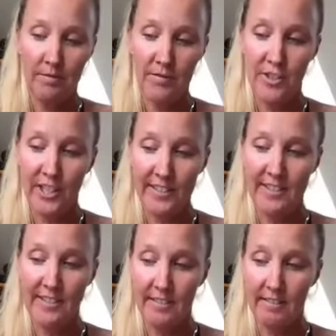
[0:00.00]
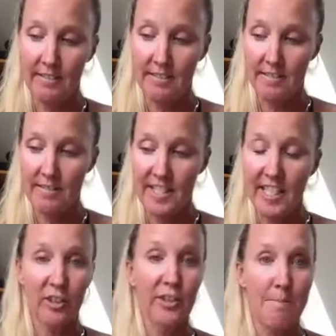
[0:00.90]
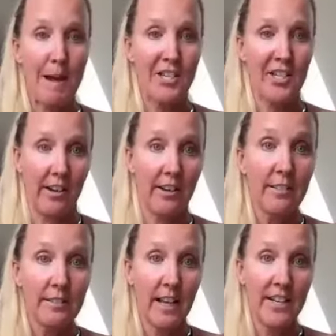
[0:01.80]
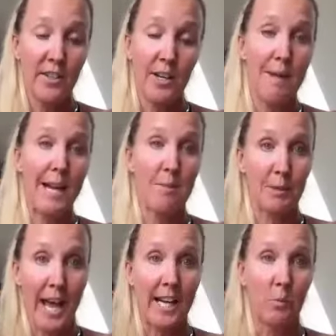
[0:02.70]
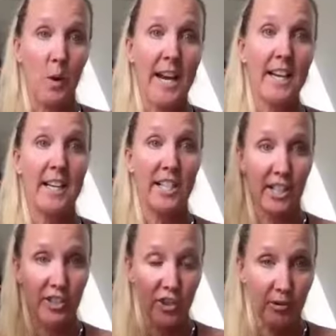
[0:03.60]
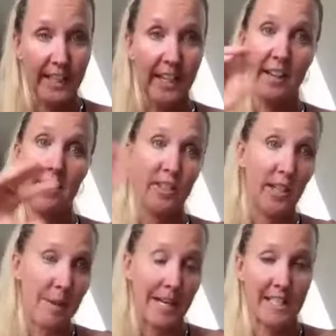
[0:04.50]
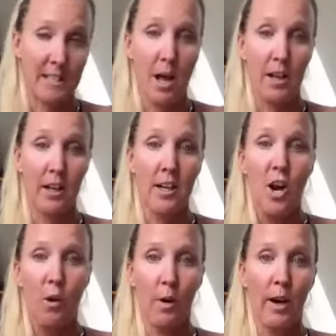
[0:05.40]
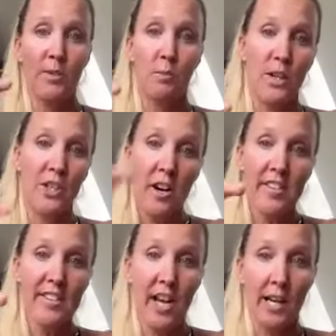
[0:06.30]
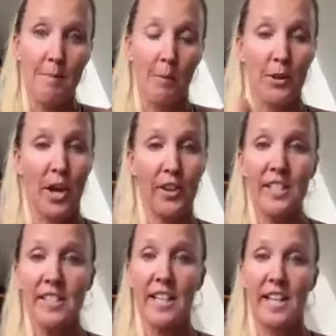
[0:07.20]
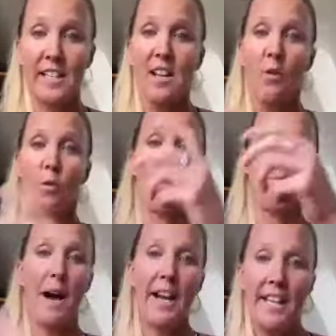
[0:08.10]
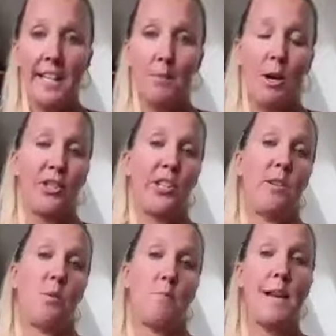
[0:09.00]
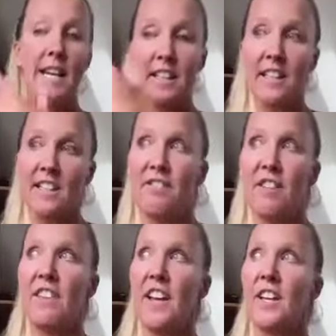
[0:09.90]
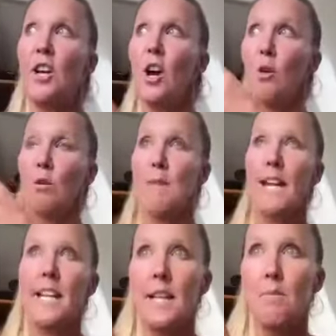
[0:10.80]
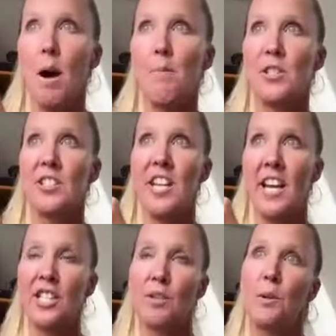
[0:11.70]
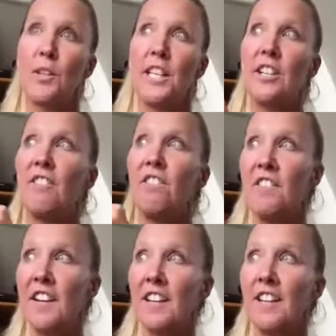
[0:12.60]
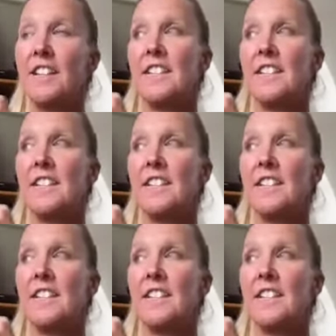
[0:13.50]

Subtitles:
just single dimensional, and you can make it black and white, and you can shrink it, and you can make it smaller. Whereas what Charles is talking about with all these things, we're embodying emotion, we're making things vivid, we're making them almost tangible that you can feel and